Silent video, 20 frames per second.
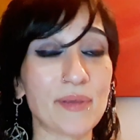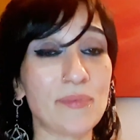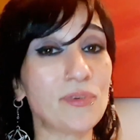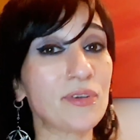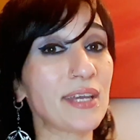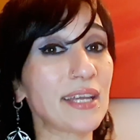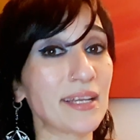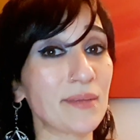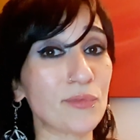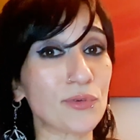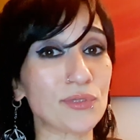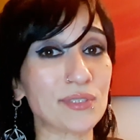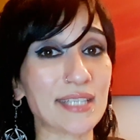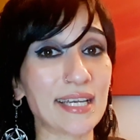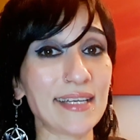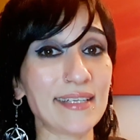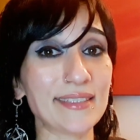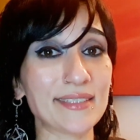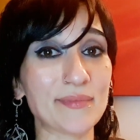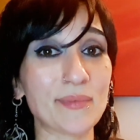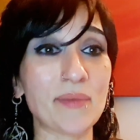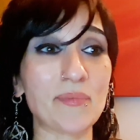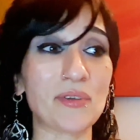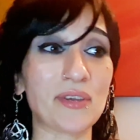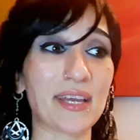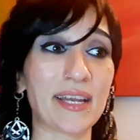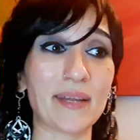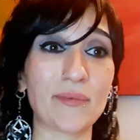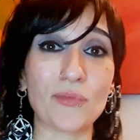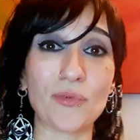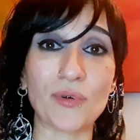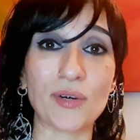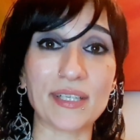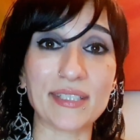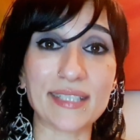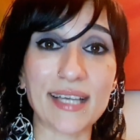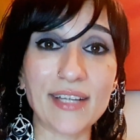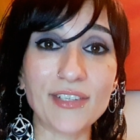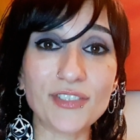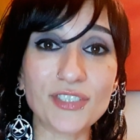Maybe you're getting more dates, maybe you're getting more
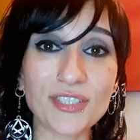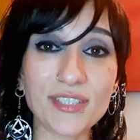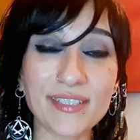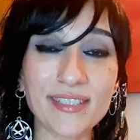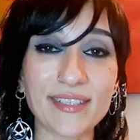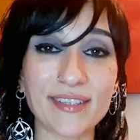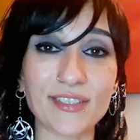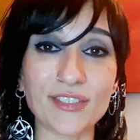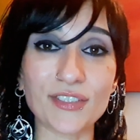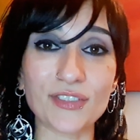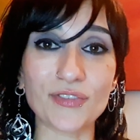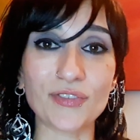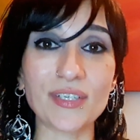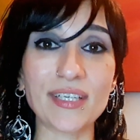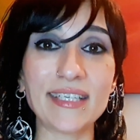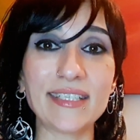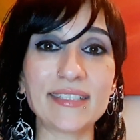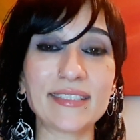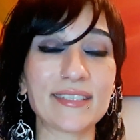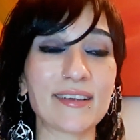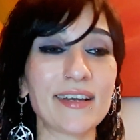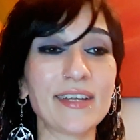attention in the streets.